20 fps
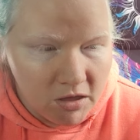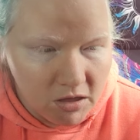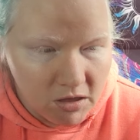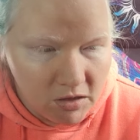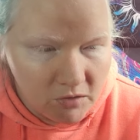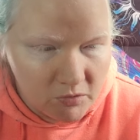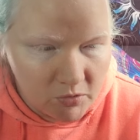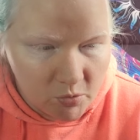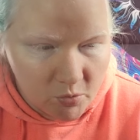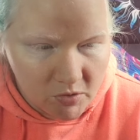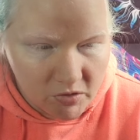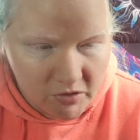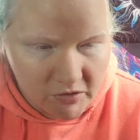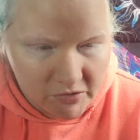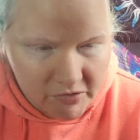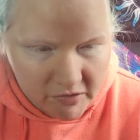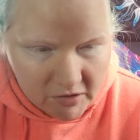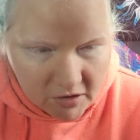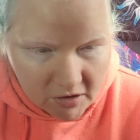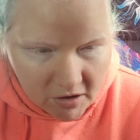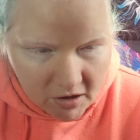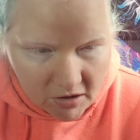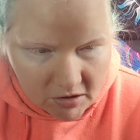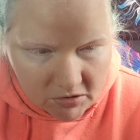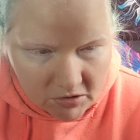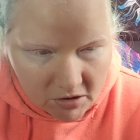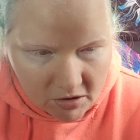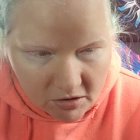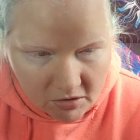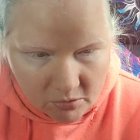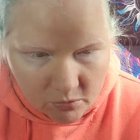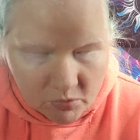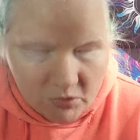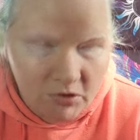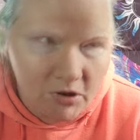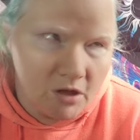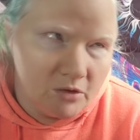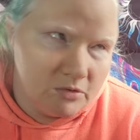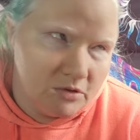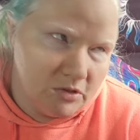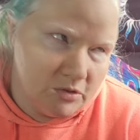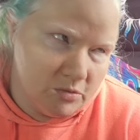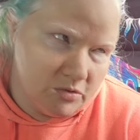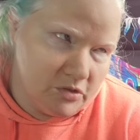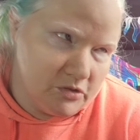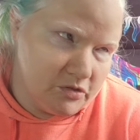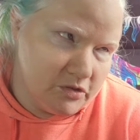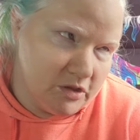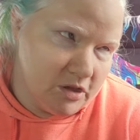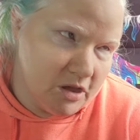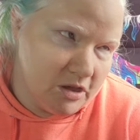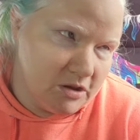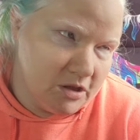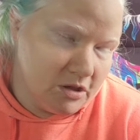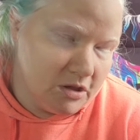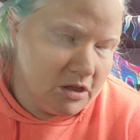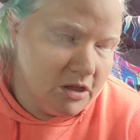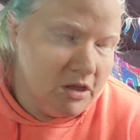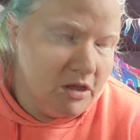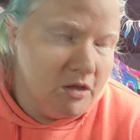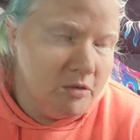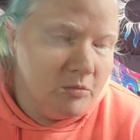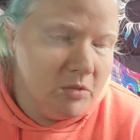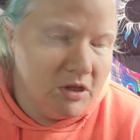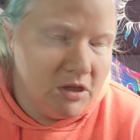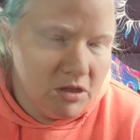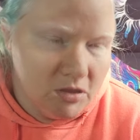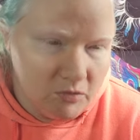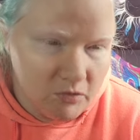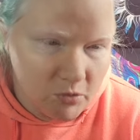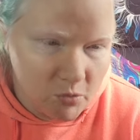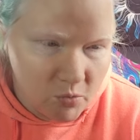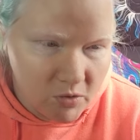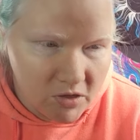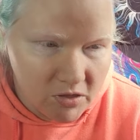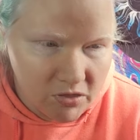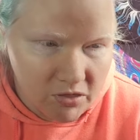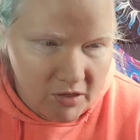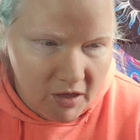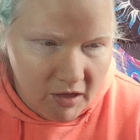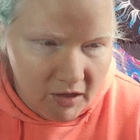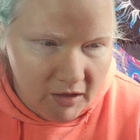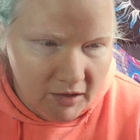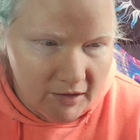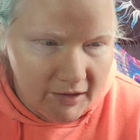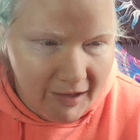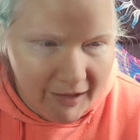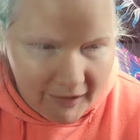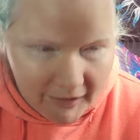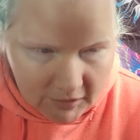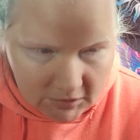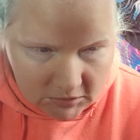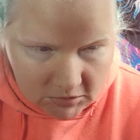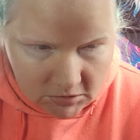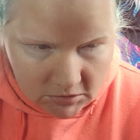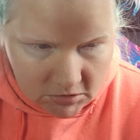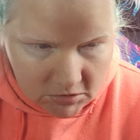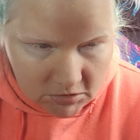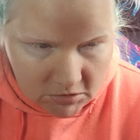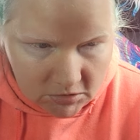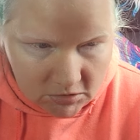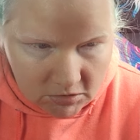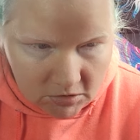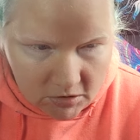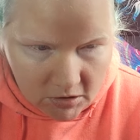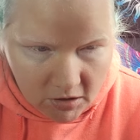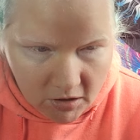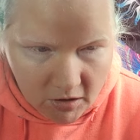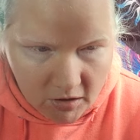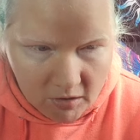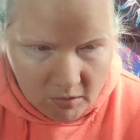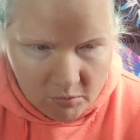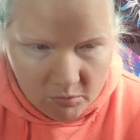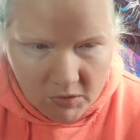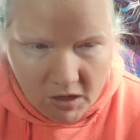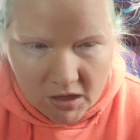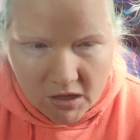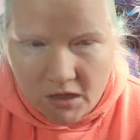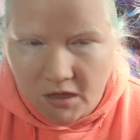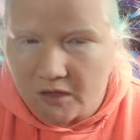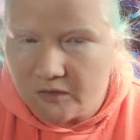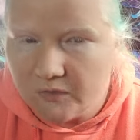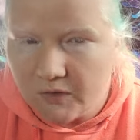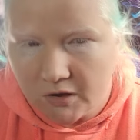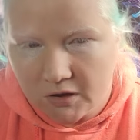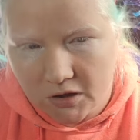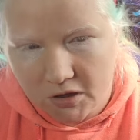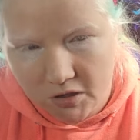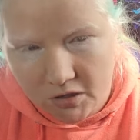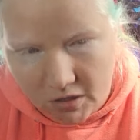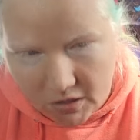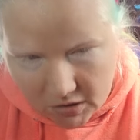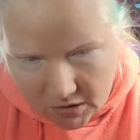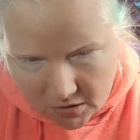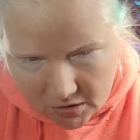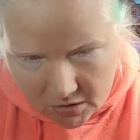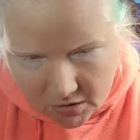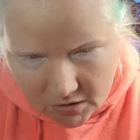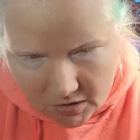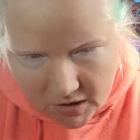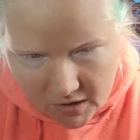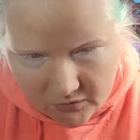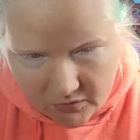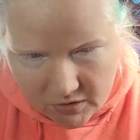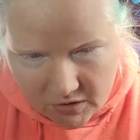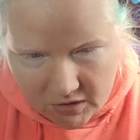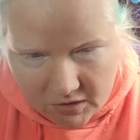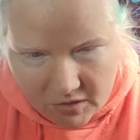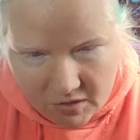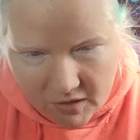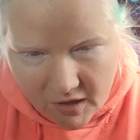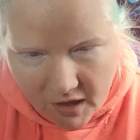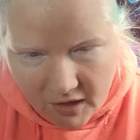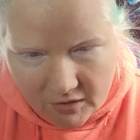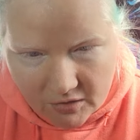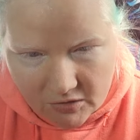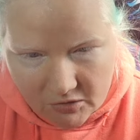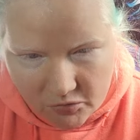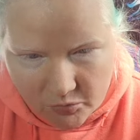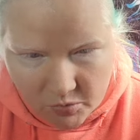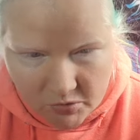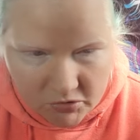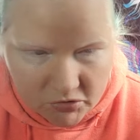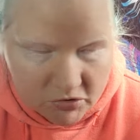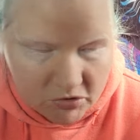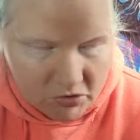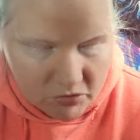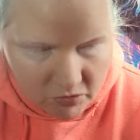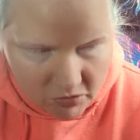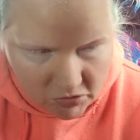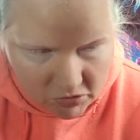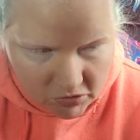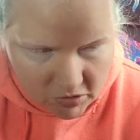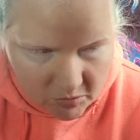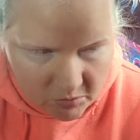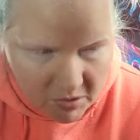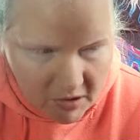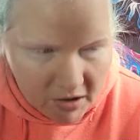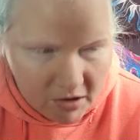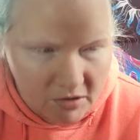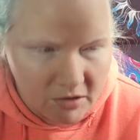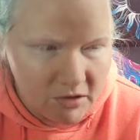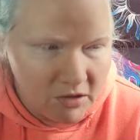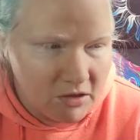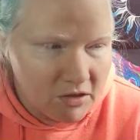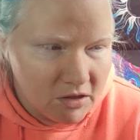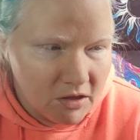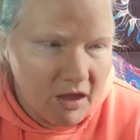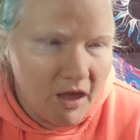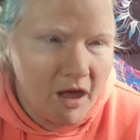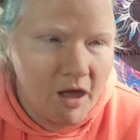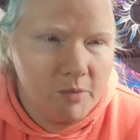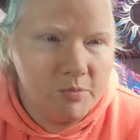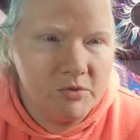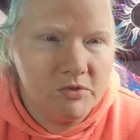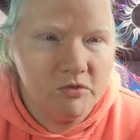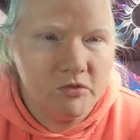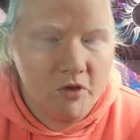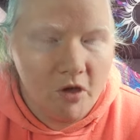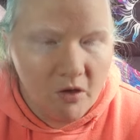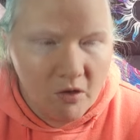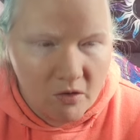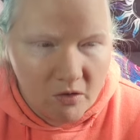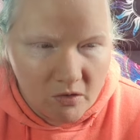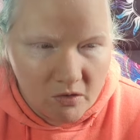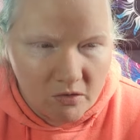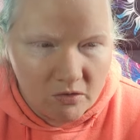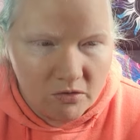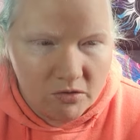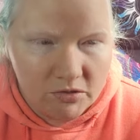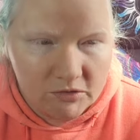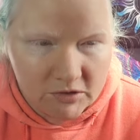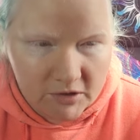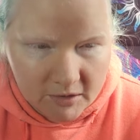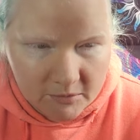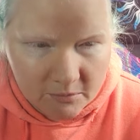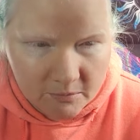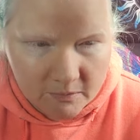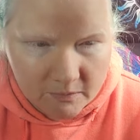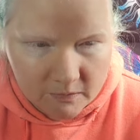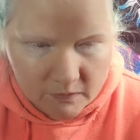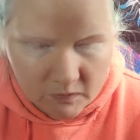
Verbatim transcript: Even with a seeing eye dog, well, not really with a seeing eye dog, but even with a cane, um, making it very clear and evident that this person is visually impaired, it happens all the time.